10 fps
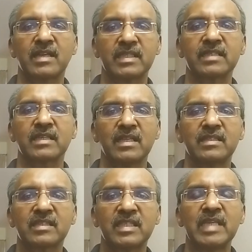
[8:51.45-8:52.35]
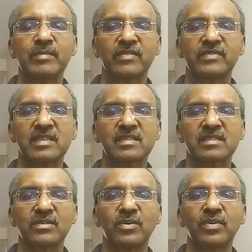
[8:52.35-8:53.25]
I think the theme of
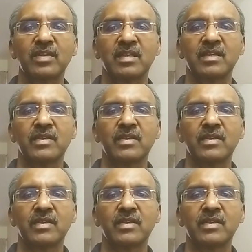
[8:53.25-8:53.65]
this whole